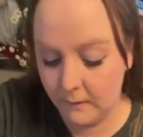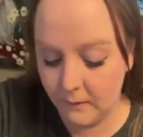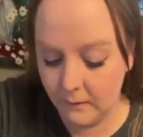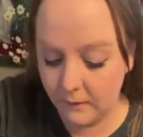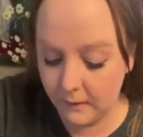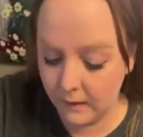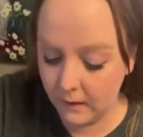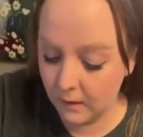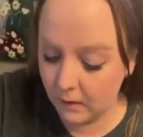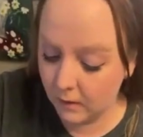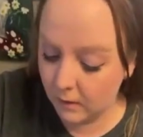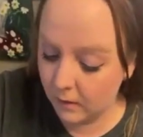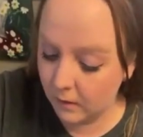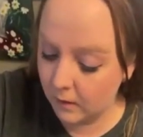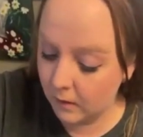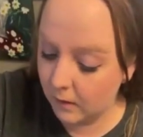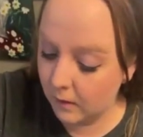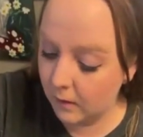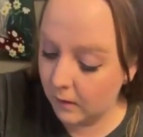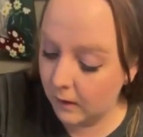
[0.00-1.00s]
There they
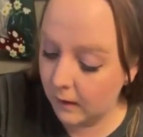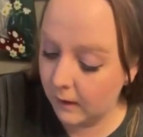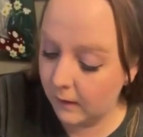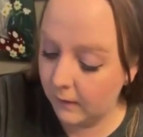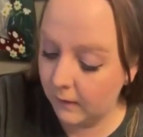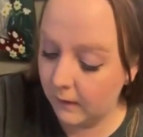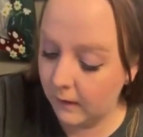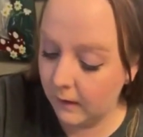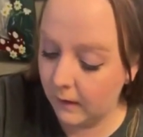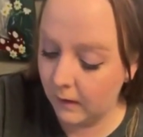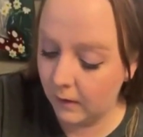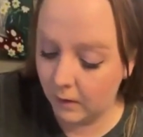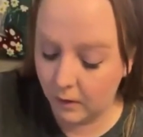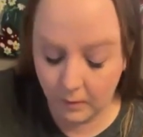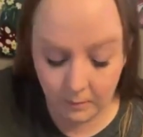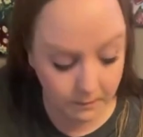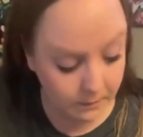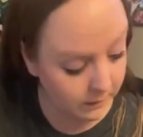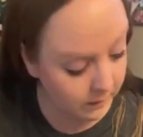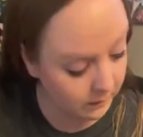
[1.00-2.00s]
are, and then
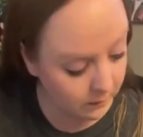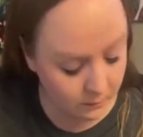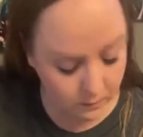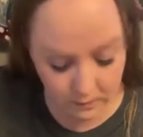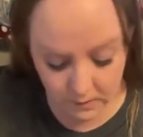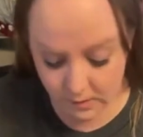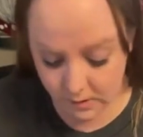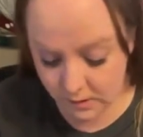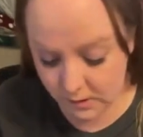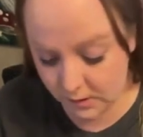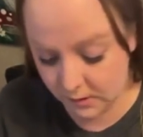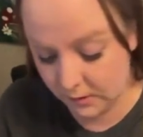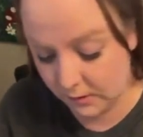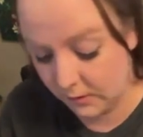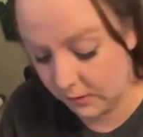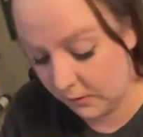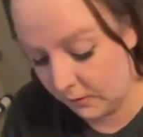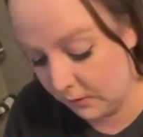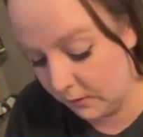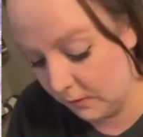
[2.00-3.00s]
our big
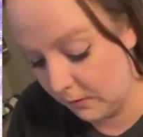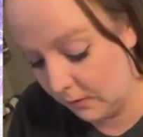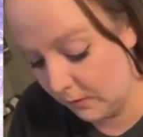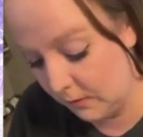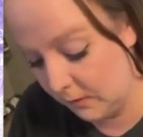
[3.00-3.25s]
horseshoe.